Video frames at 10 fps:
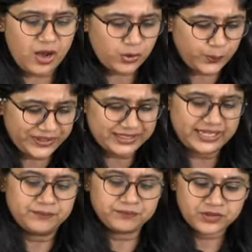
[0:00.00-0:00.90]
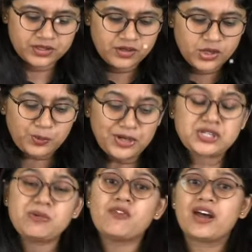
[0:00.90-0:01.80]
now quickly.
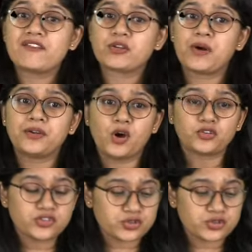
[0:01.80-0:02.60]
Question number one, everyone, on your